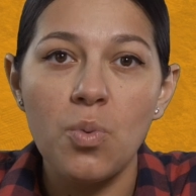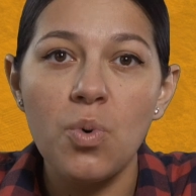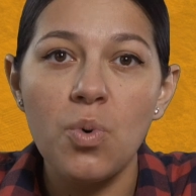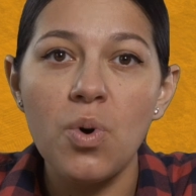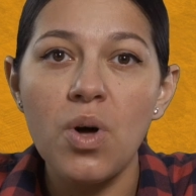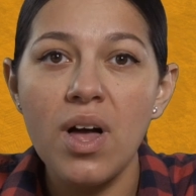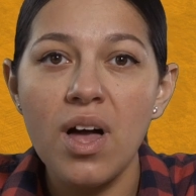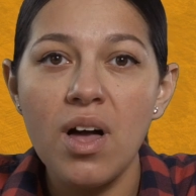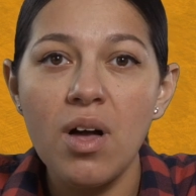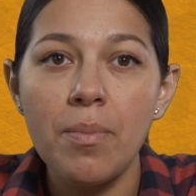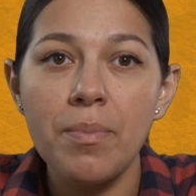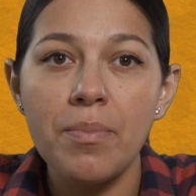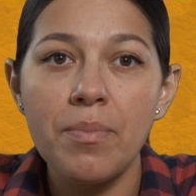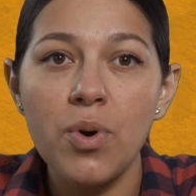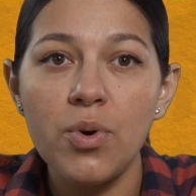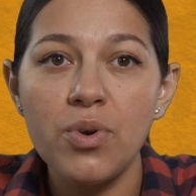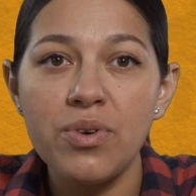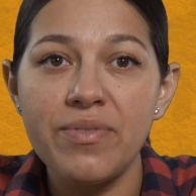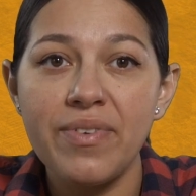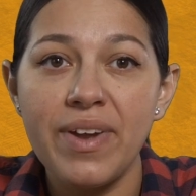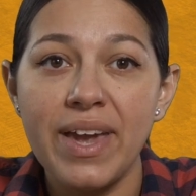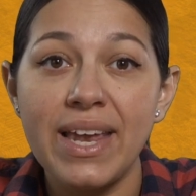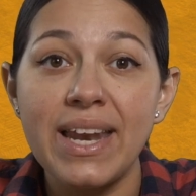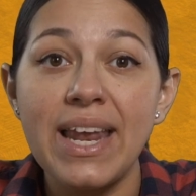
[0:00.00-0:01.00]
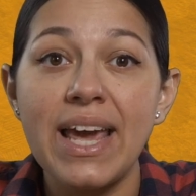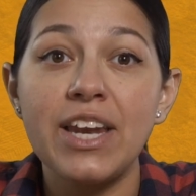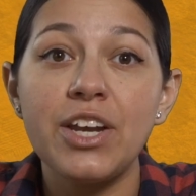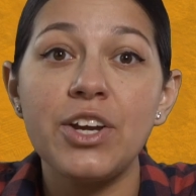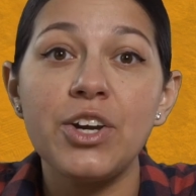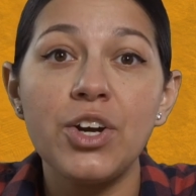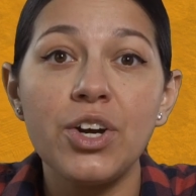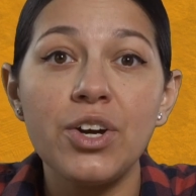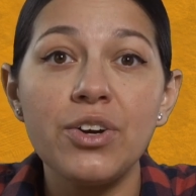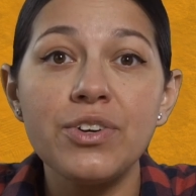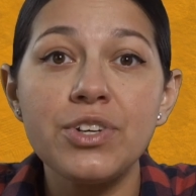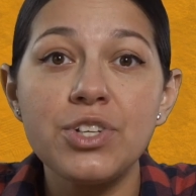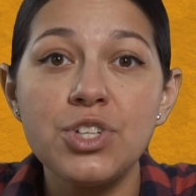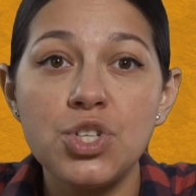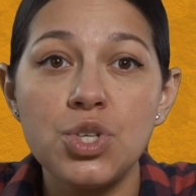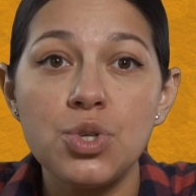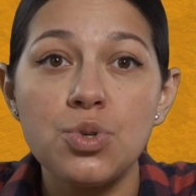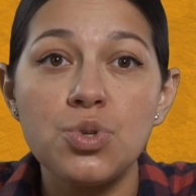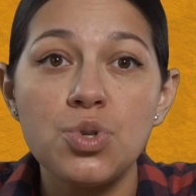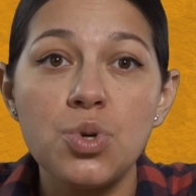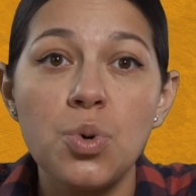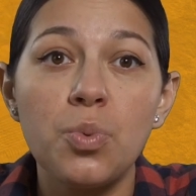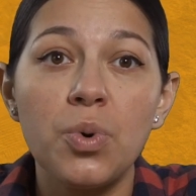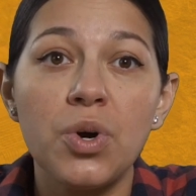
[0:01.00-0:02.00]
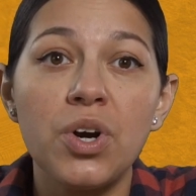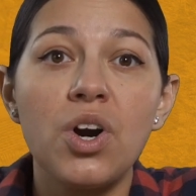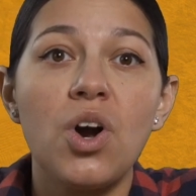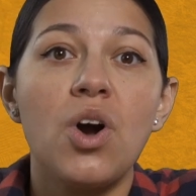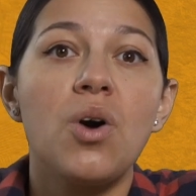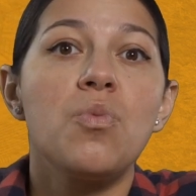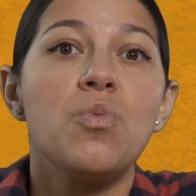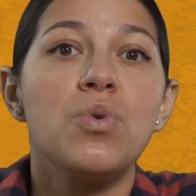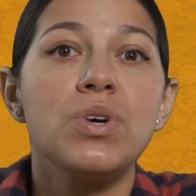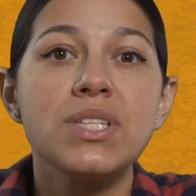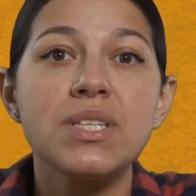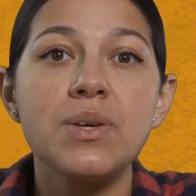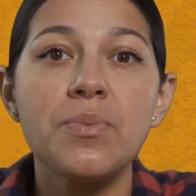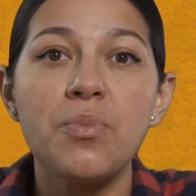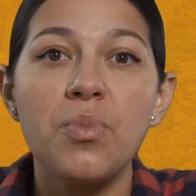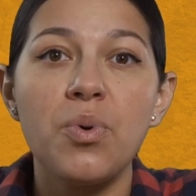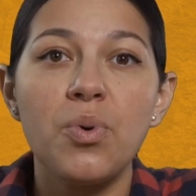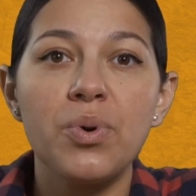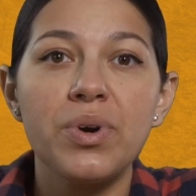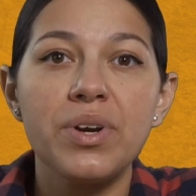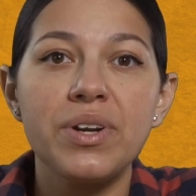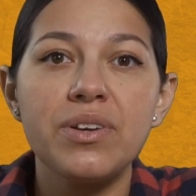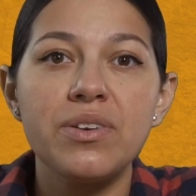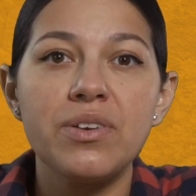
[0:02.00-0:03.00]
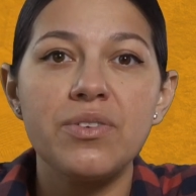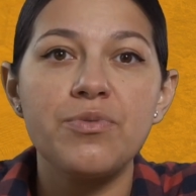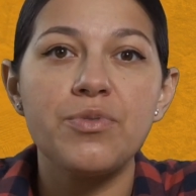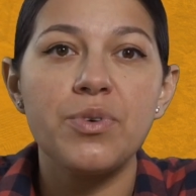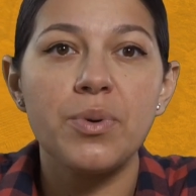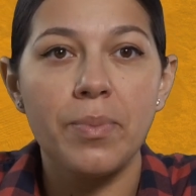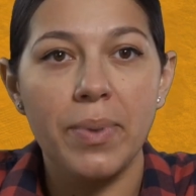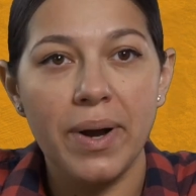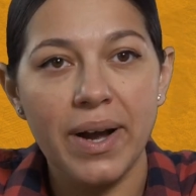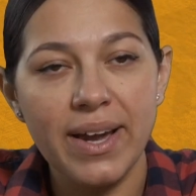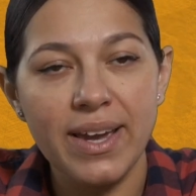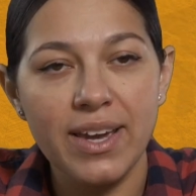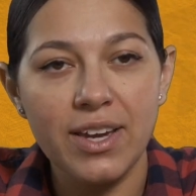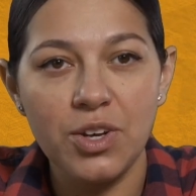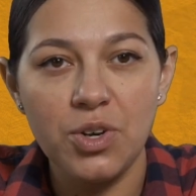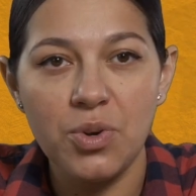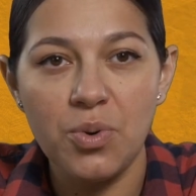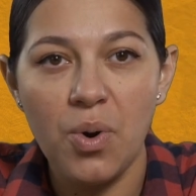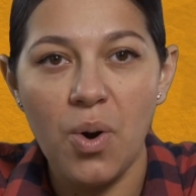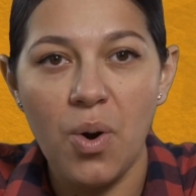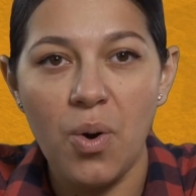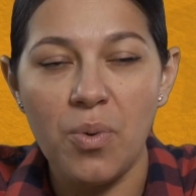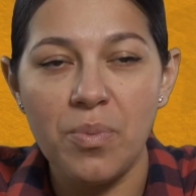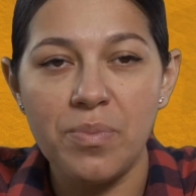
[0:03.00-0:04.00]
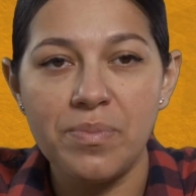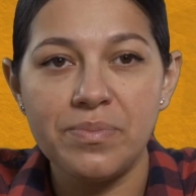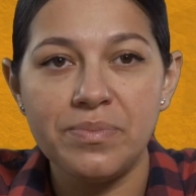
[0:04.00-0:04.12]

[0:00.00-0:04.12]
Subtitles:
will help motivate and encourage you to work on what's important for buying a new home.